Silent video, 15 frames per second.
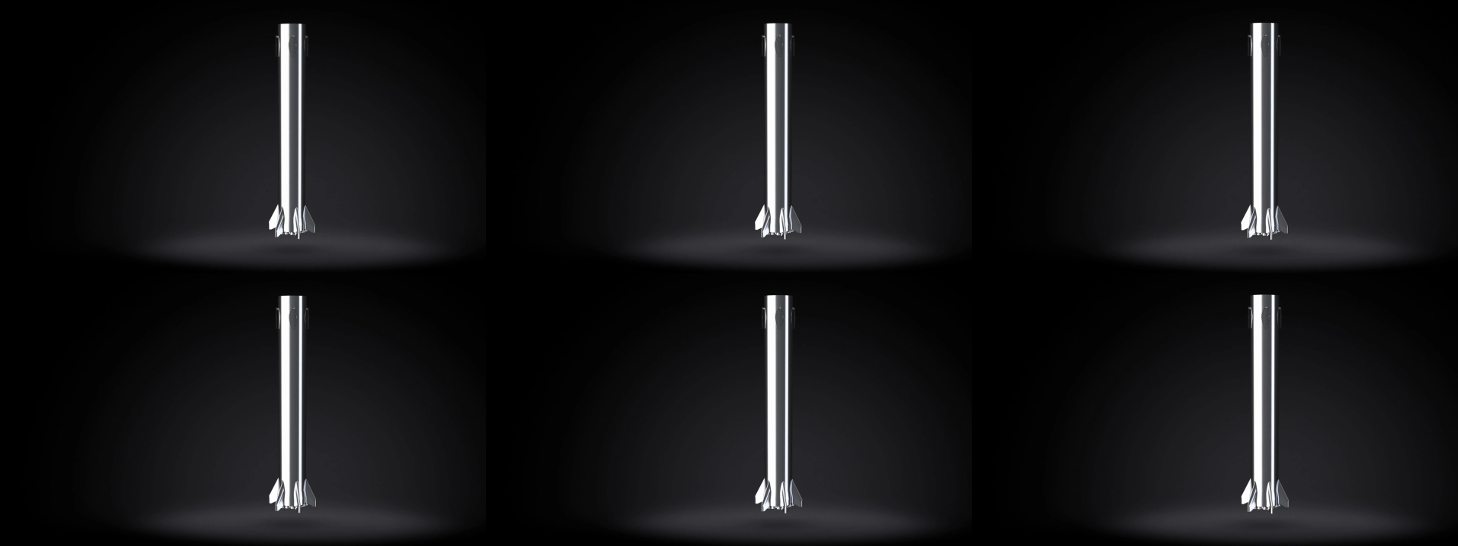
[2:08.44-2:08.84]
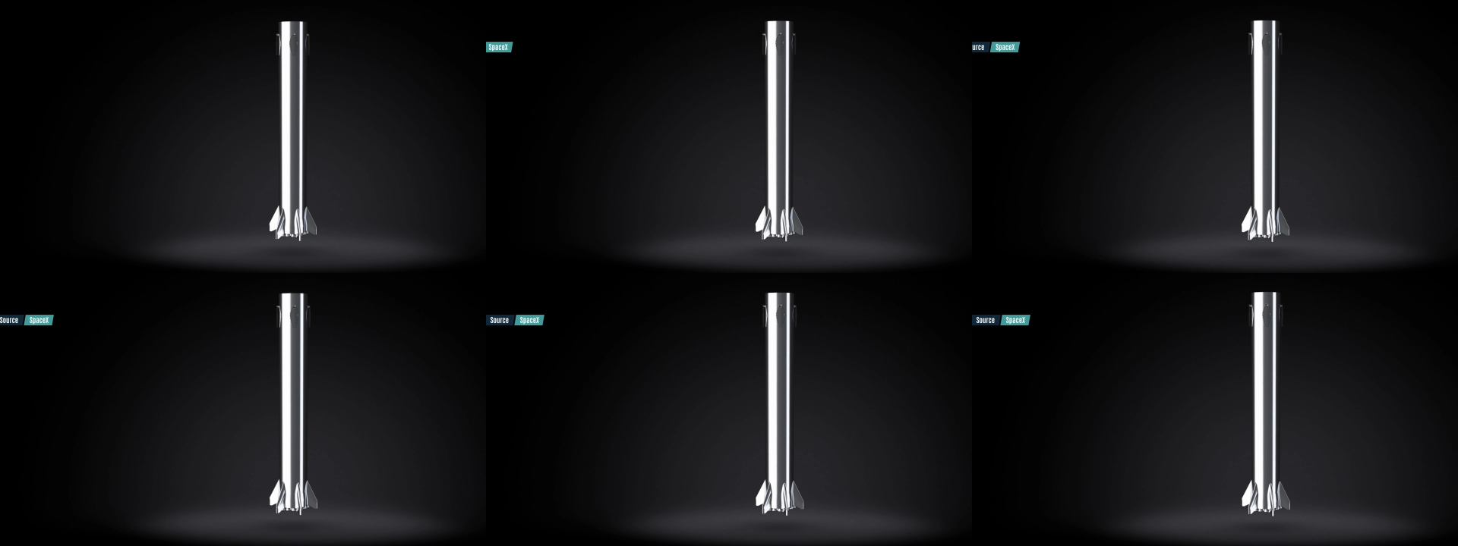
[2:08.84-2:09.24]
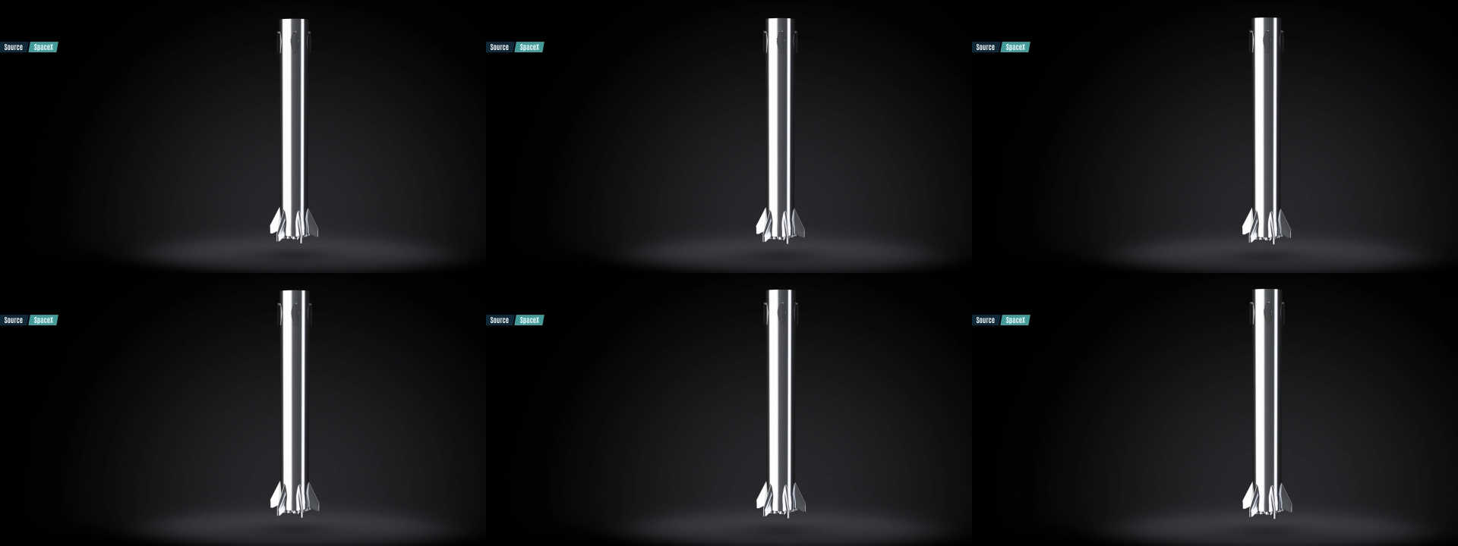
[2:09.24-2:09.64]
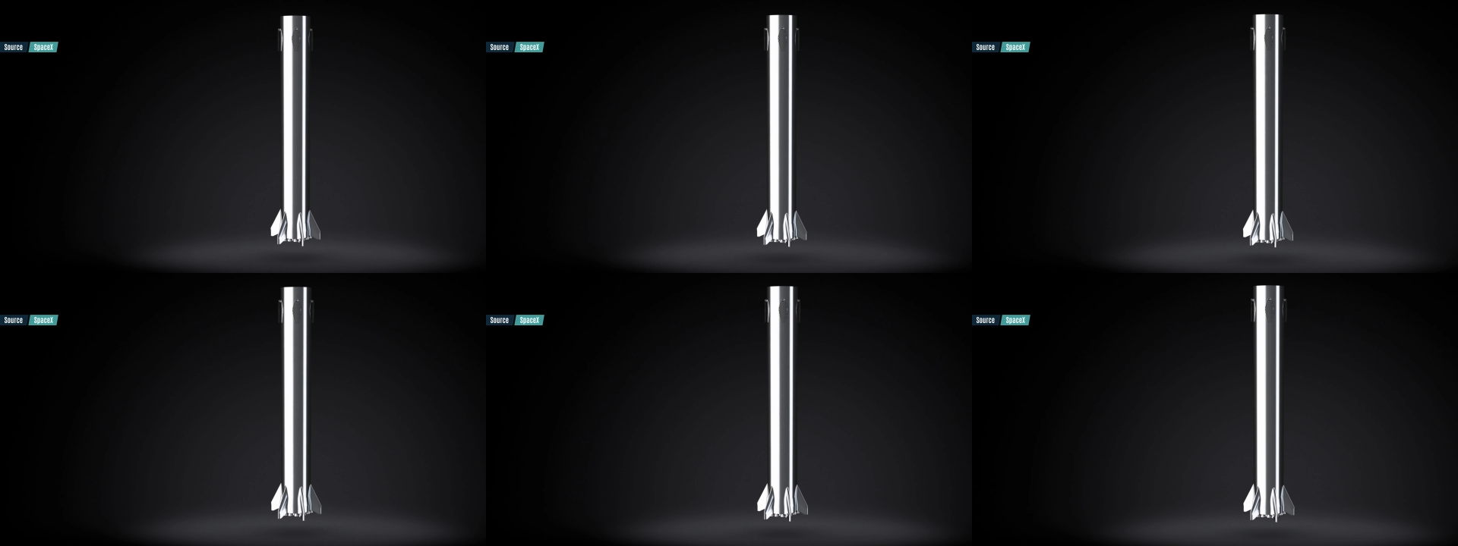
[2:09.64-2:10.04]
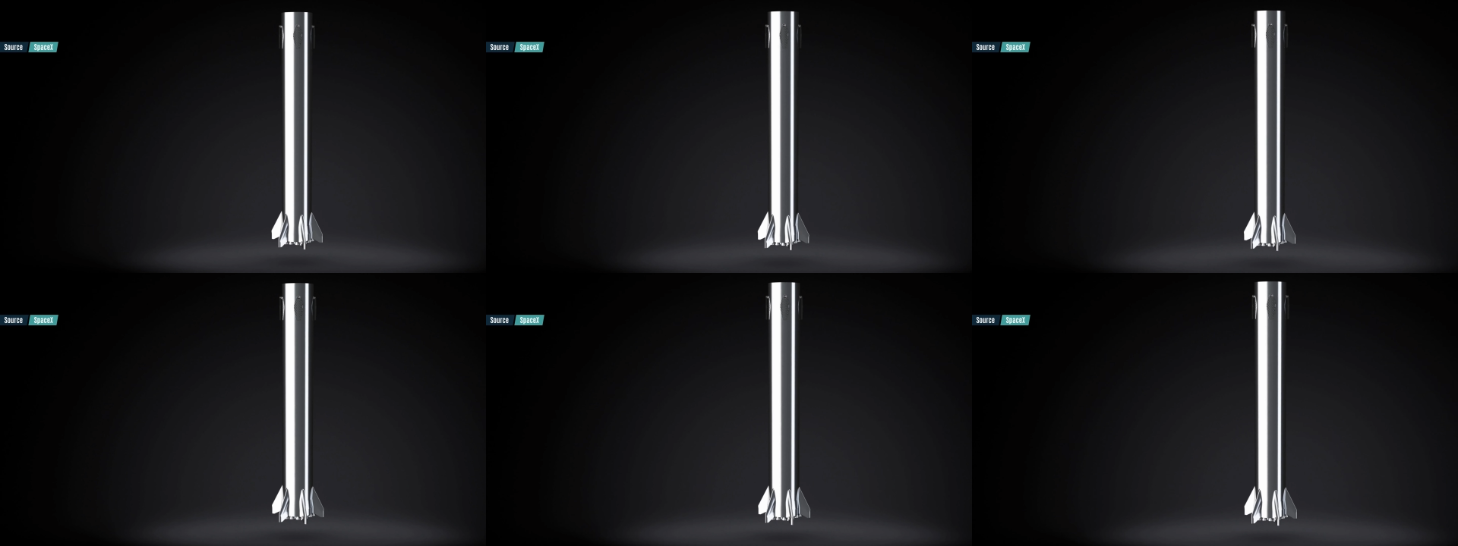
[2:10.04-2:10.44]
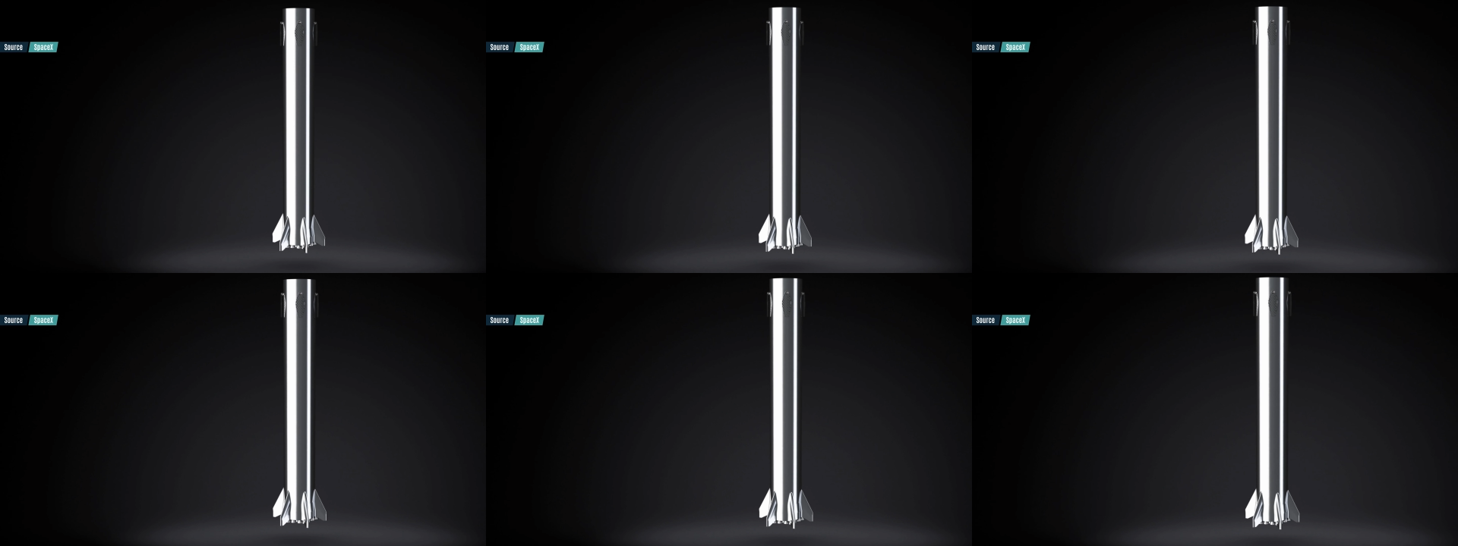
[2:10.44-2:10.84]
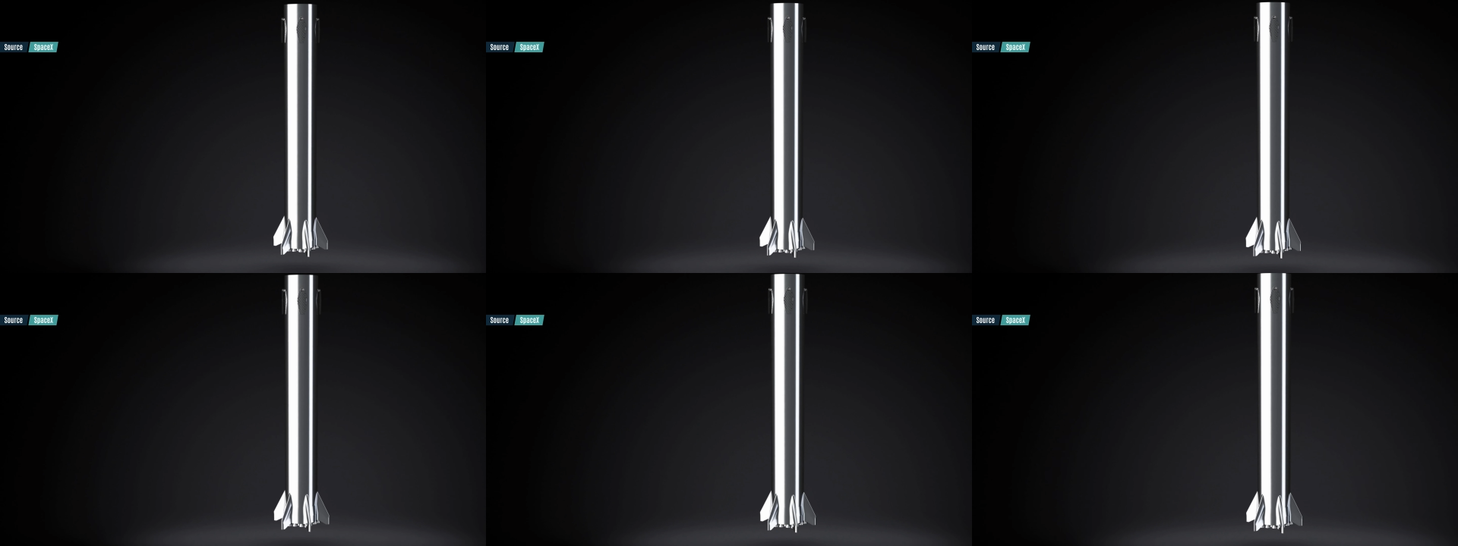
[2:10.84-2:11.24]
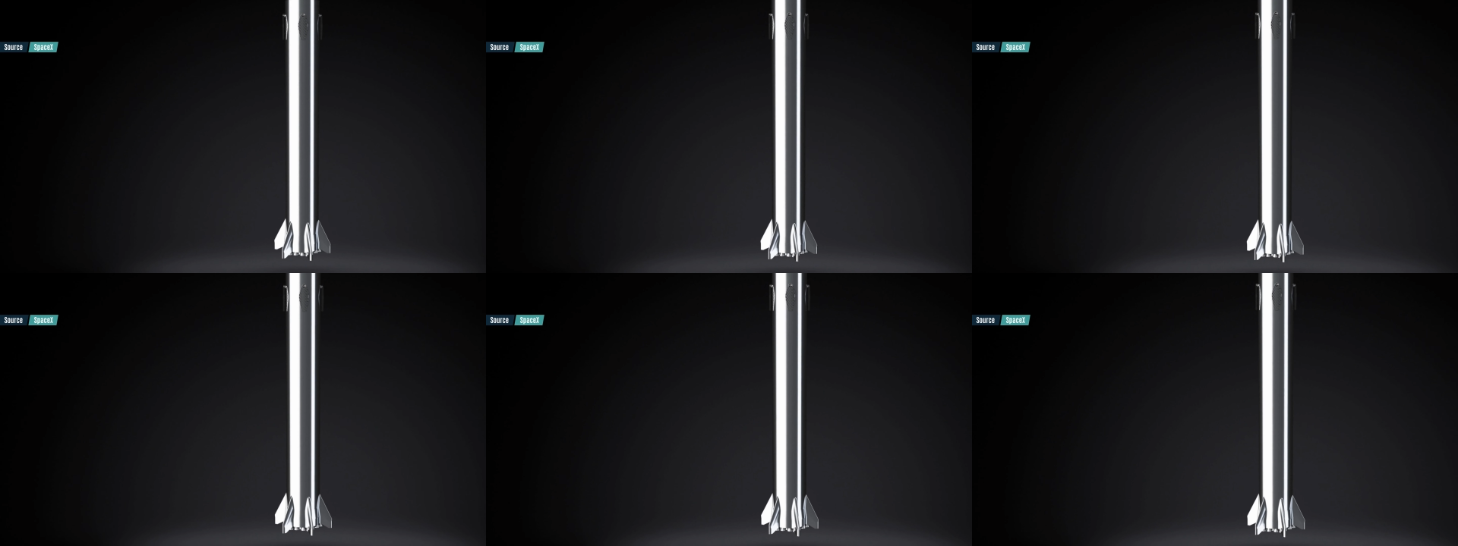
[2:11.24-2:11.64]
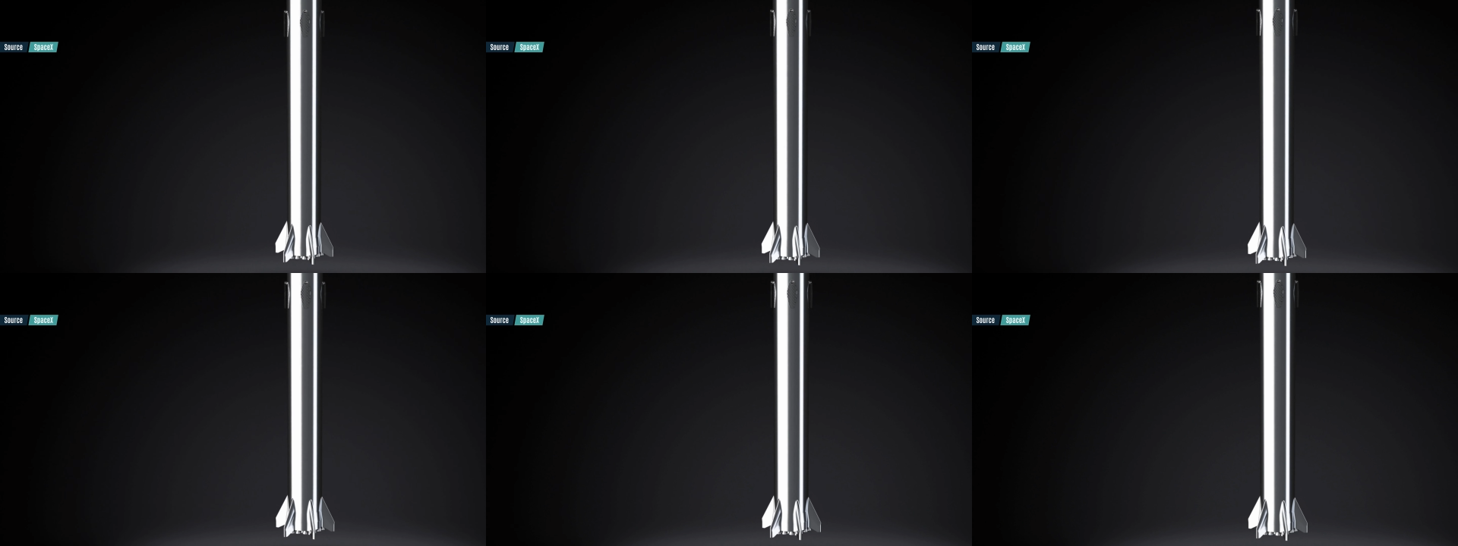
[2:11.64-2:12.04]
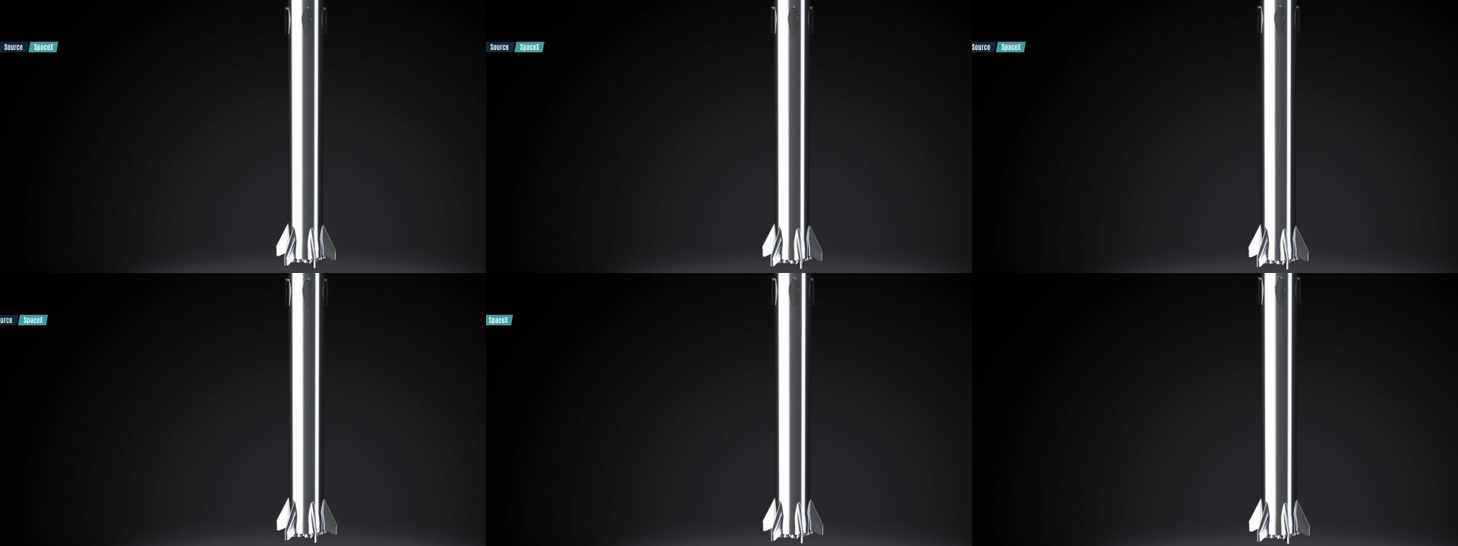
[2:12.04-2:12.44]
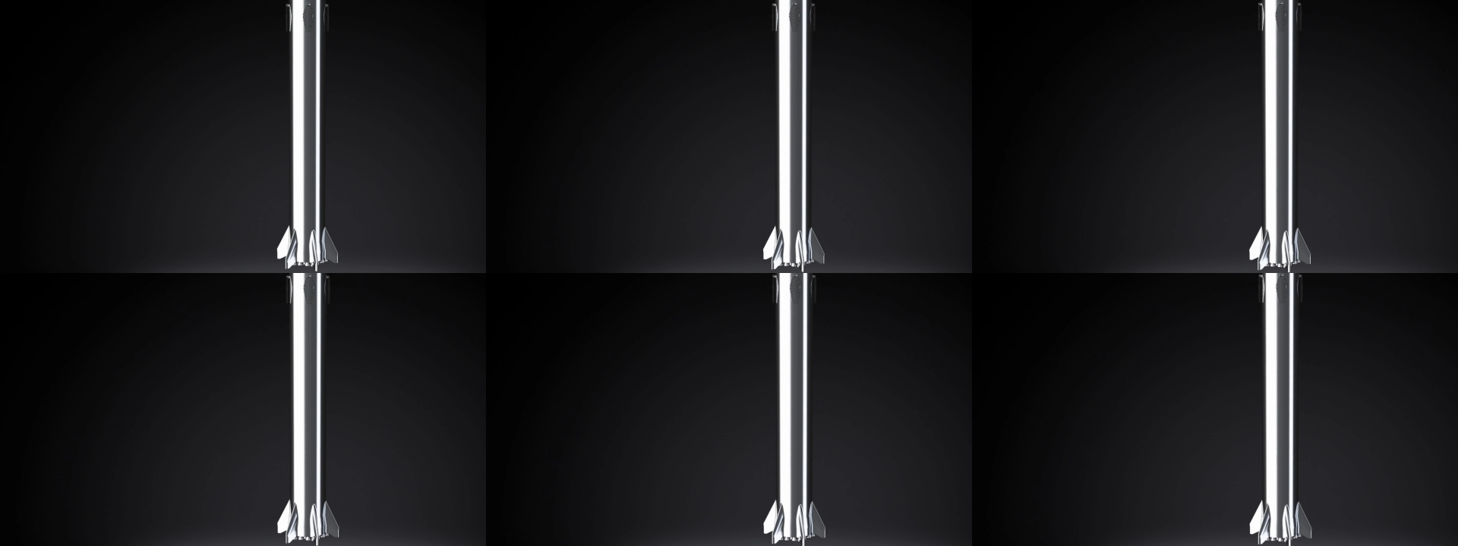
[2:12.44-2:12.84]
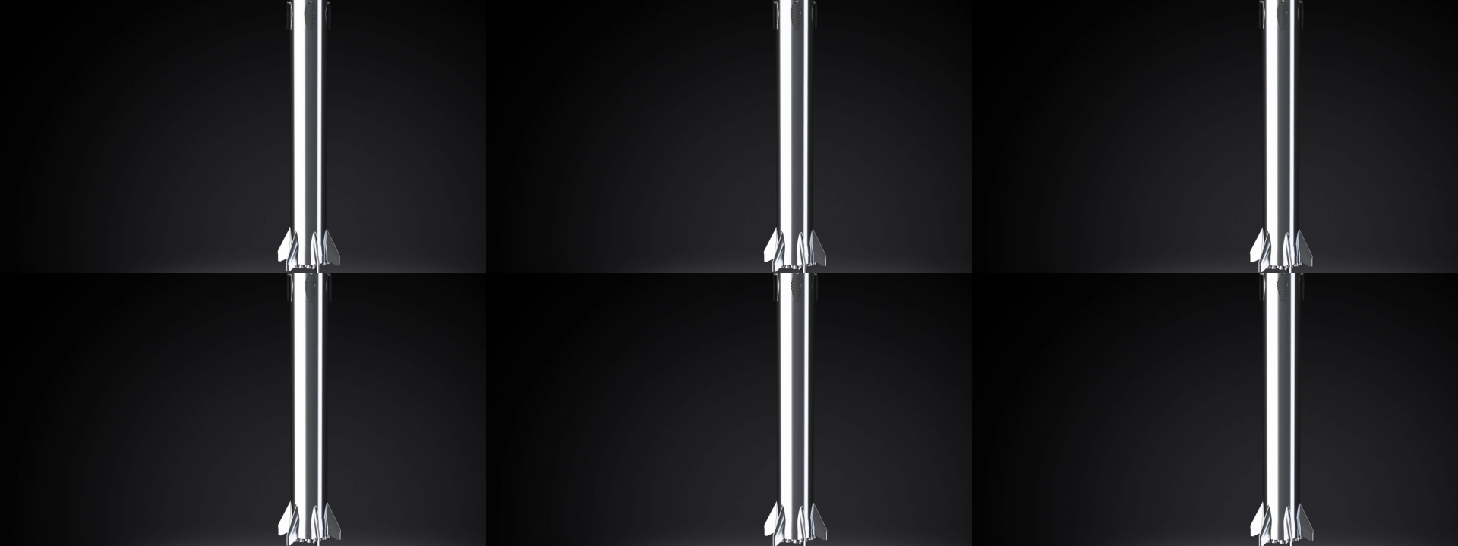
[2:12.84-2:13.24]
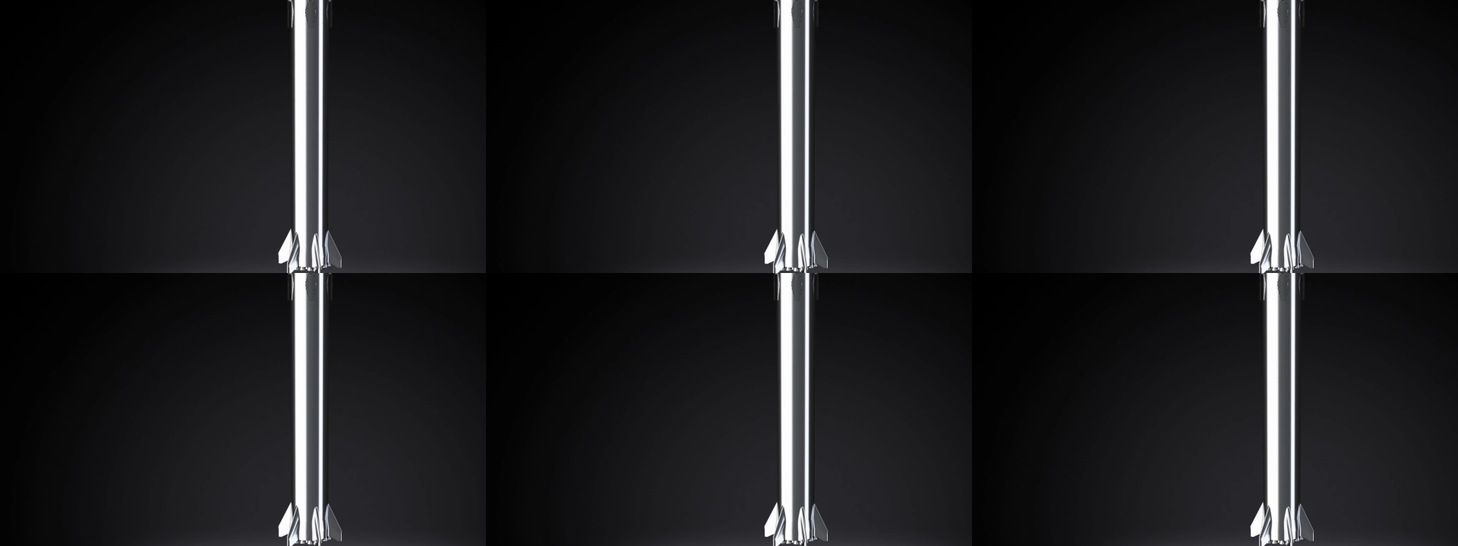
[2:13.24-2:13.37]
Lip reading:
No face is visible, so there are no lips to read.